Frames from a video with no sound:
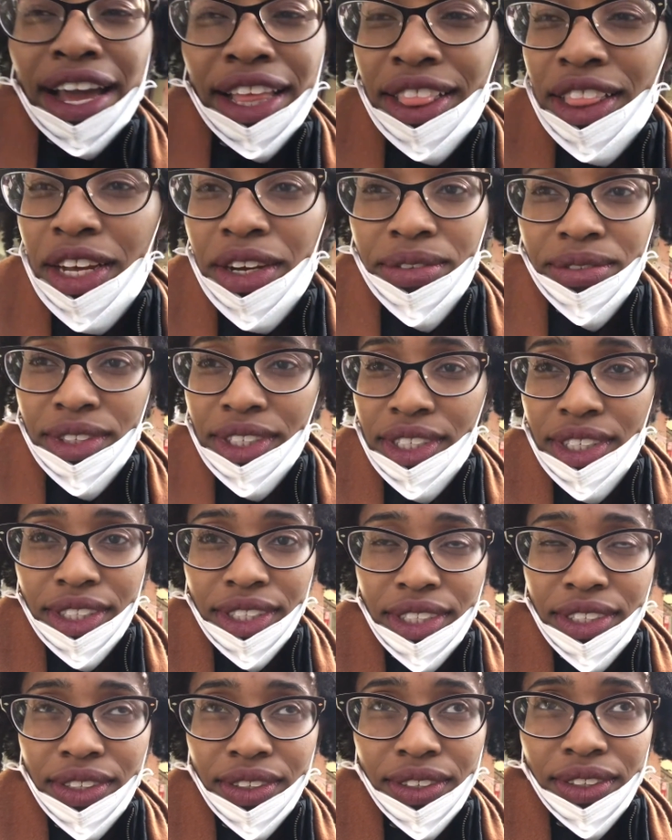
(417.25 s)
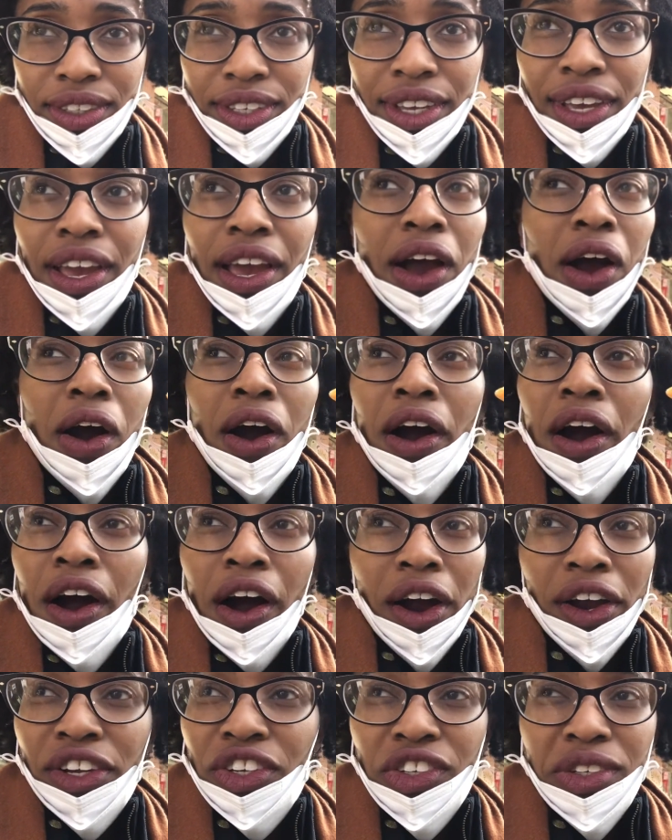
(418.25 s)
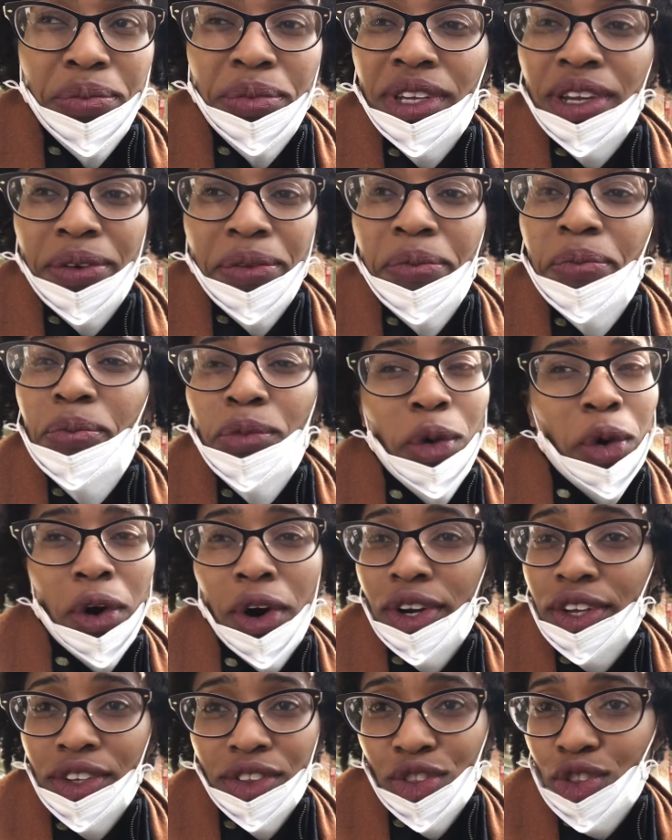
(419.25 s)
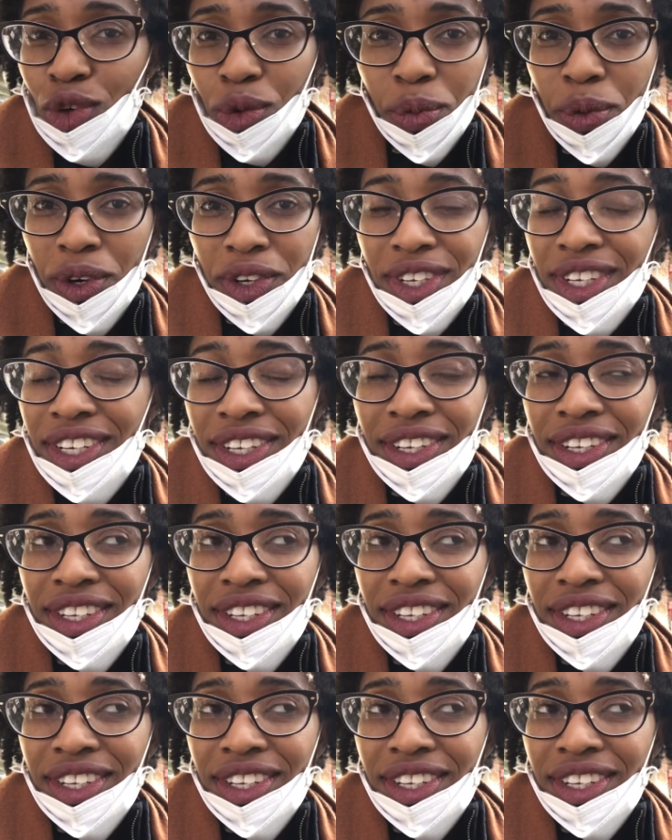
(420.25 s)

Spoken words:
love this, arguably more than tteokbokki.